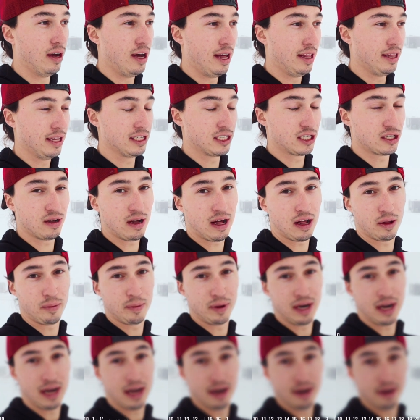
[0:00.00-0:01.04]
the slot limit
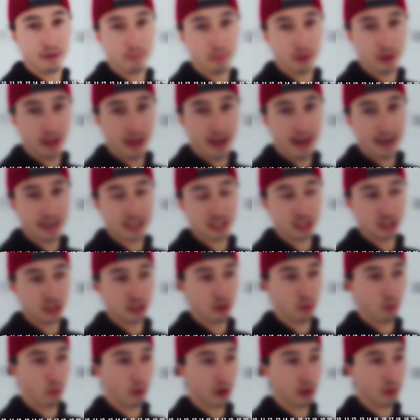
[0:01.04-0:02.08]
on Mille Lacs is
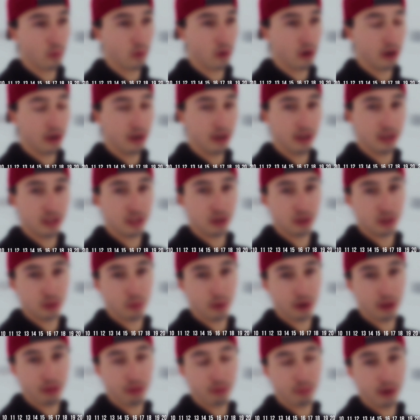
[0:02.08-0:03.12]
21 to
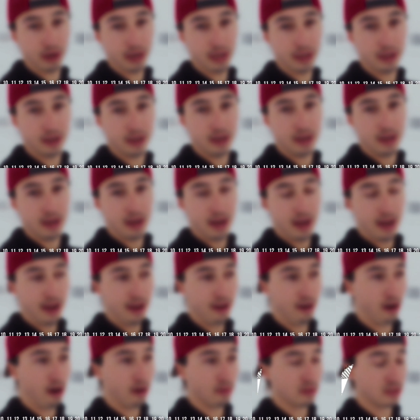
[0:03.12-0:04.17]
23, and
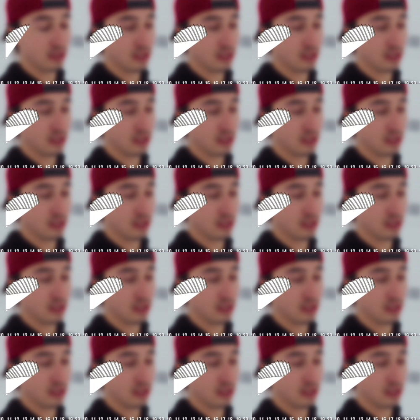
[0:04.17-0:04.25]
ours was